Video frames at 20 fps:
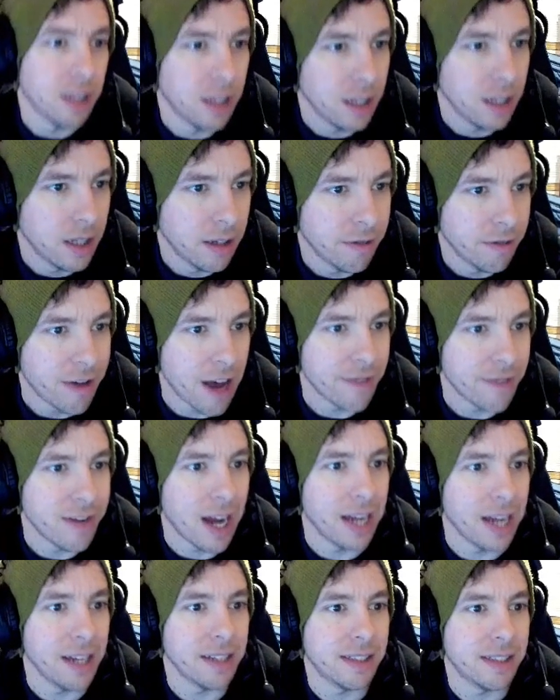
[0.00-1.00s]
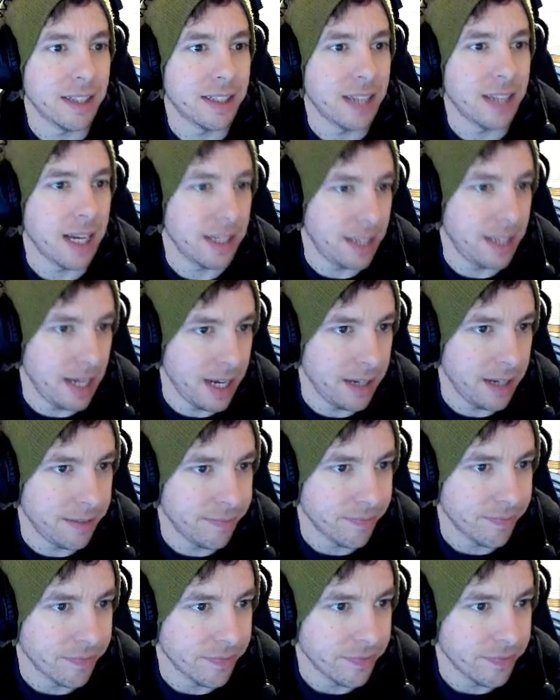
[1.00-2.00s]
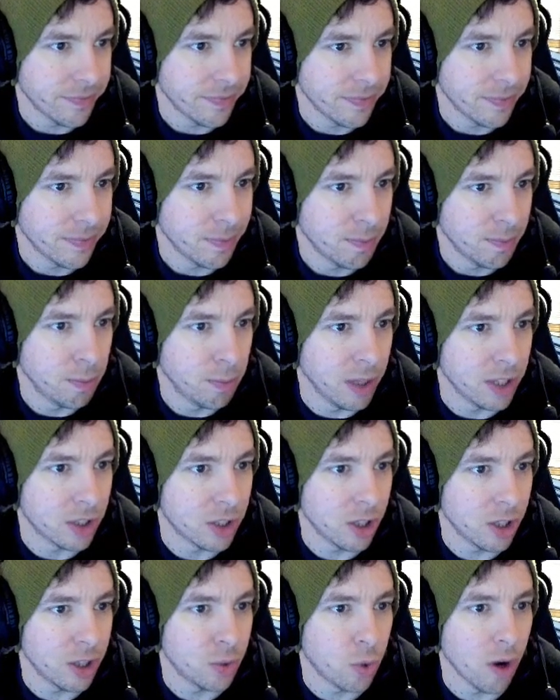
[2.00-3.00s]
590 to 618. Blizzard,